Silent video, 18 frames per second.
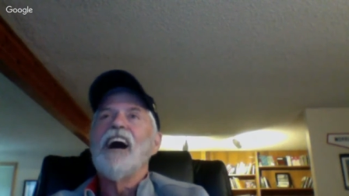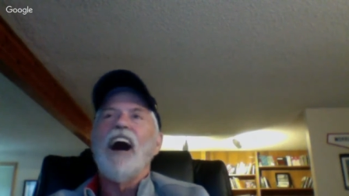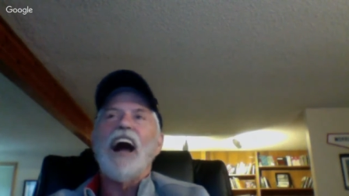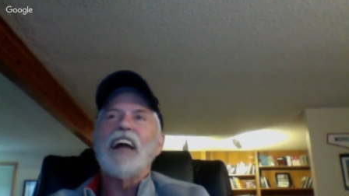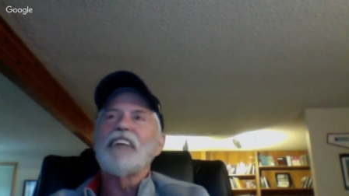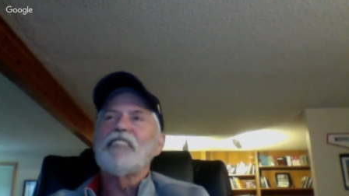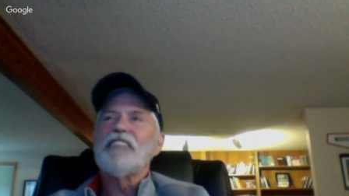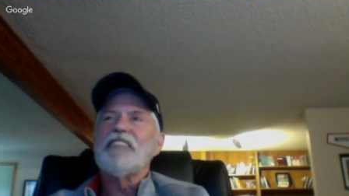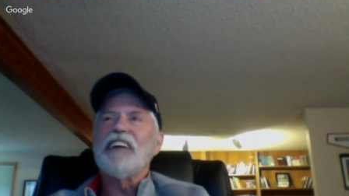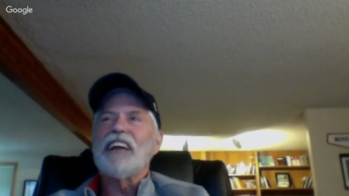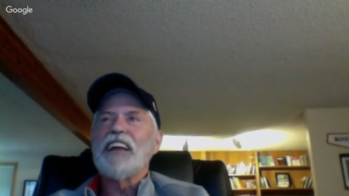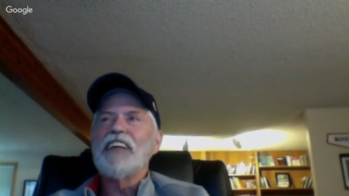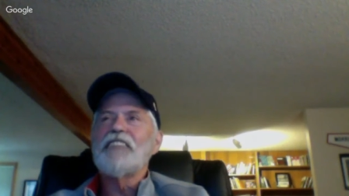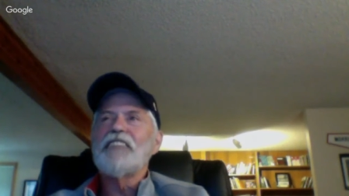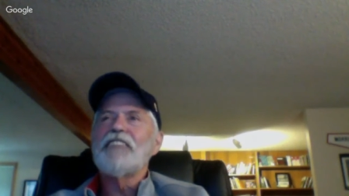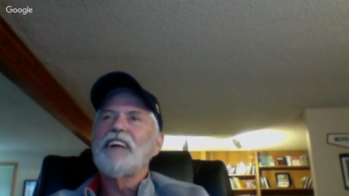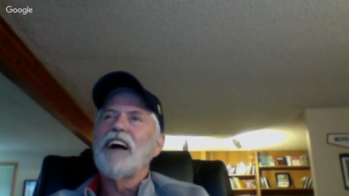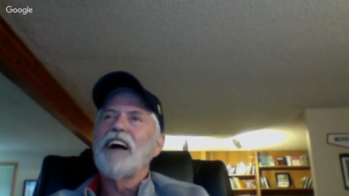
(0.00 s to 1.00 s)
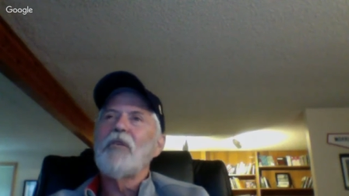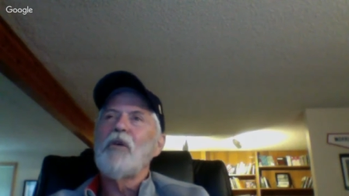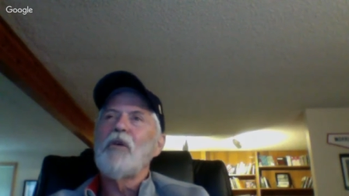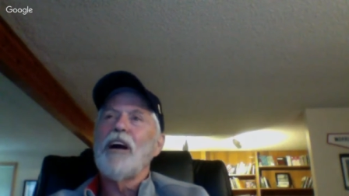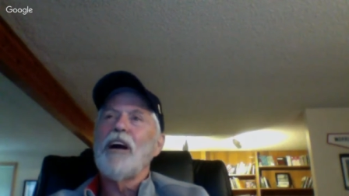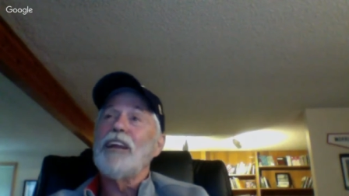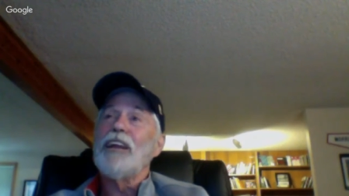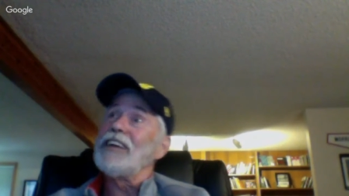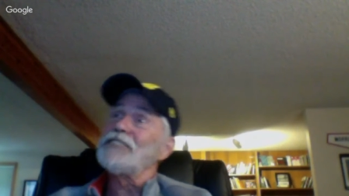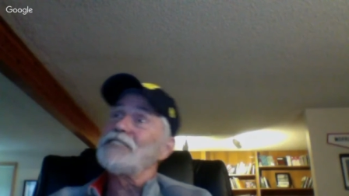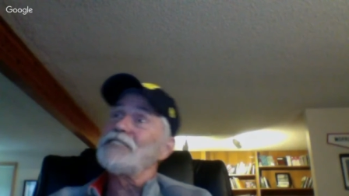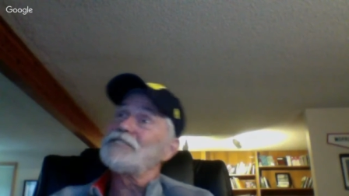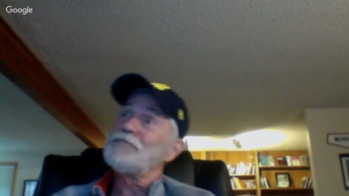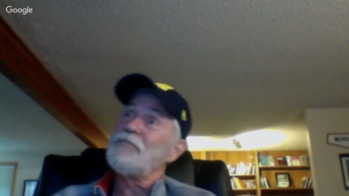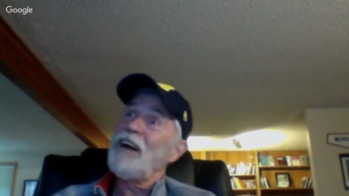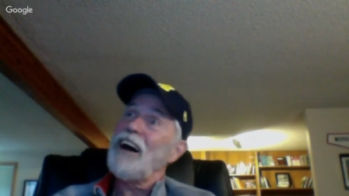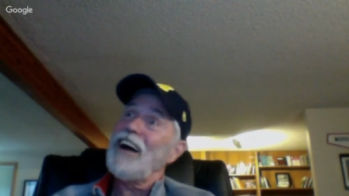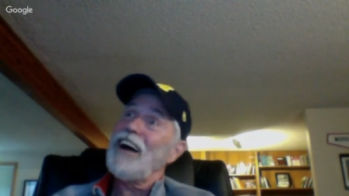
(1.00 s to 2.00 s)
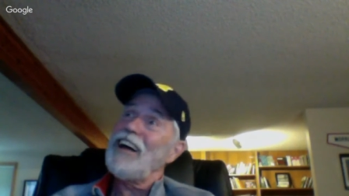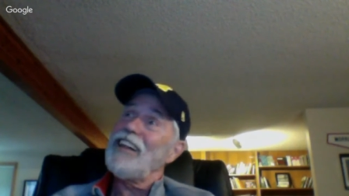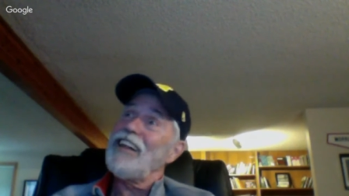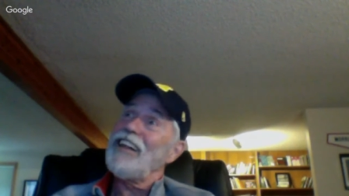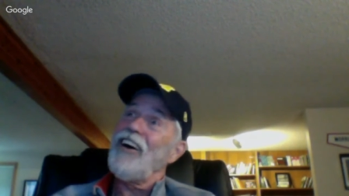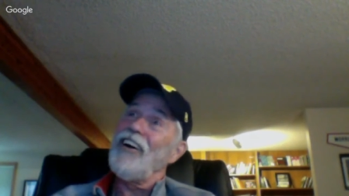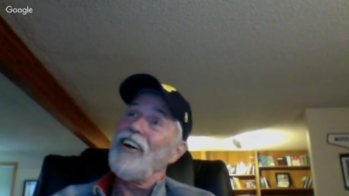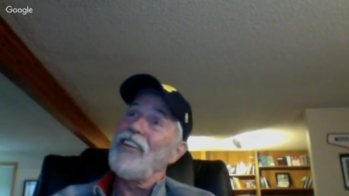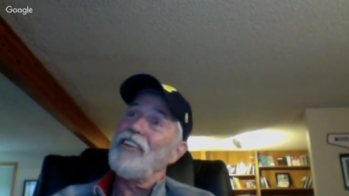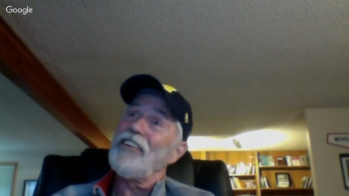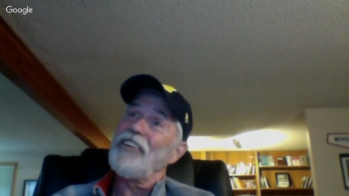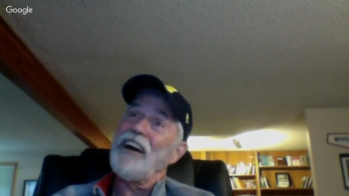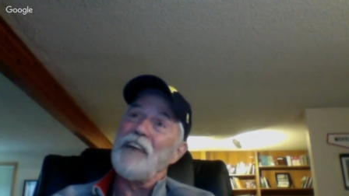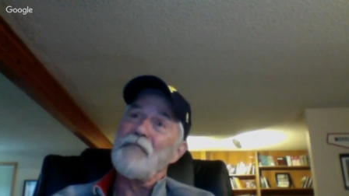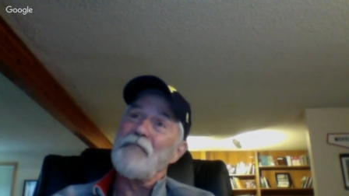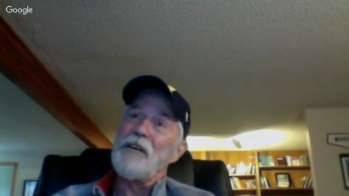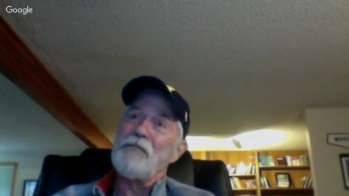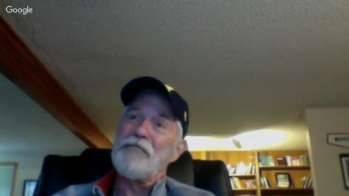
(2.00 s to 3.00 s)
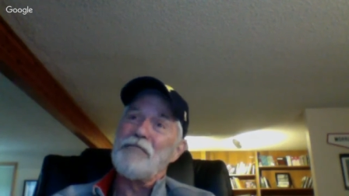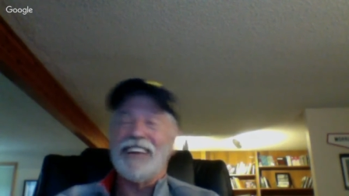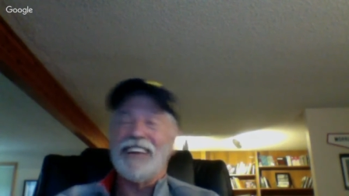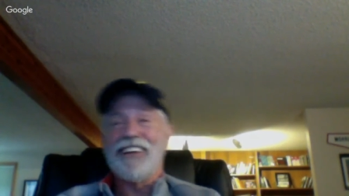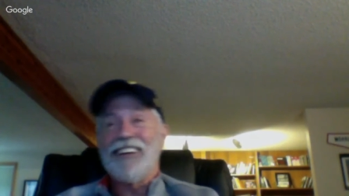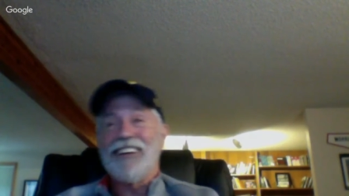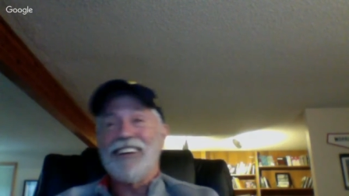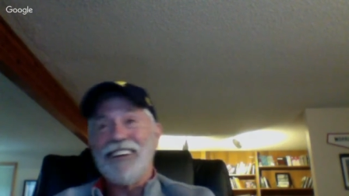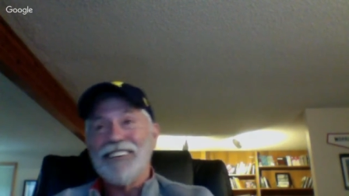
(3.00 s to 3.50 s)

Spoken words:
I can think anything I want and smile all the time I'm thinking it.